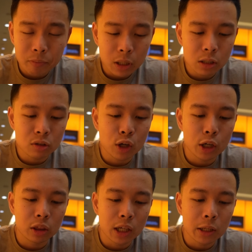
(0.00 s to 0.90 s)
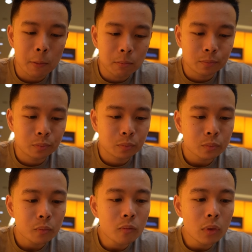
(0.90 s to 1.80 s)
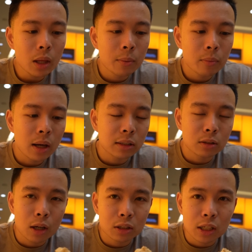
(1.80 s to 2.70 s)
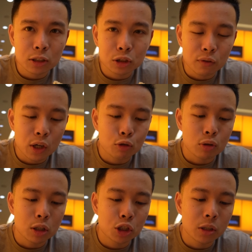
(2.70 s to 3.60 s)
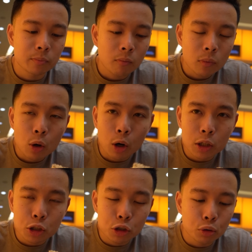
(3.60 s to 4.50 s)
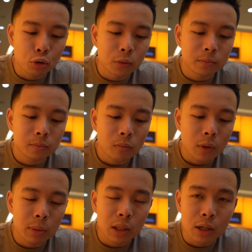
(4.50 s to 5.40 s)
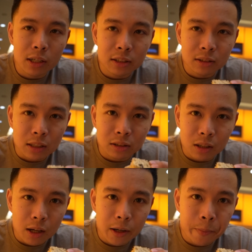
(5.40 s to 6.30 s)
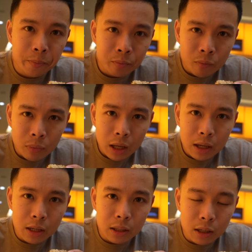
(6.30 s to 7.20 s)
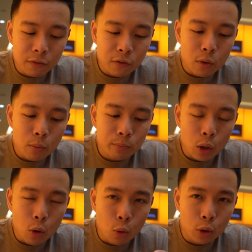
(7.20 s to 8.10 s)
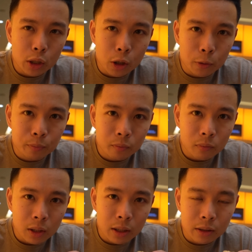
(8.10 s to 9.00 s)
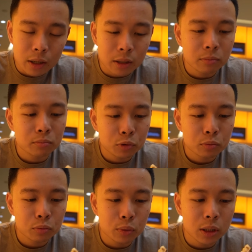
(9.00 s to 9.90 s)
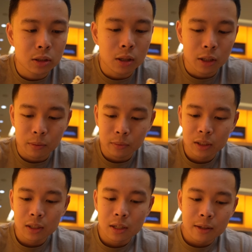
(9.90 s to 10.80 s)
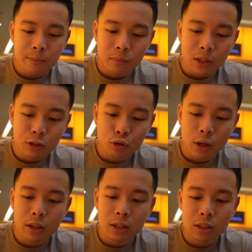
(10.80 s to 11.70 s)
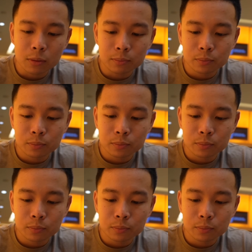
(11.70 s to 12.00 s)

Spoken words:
It's very thick, has a lot of texture, very crunchy, hard to chew through. But there is that slight hint of Oreo in there. Pretty solid. Let's try this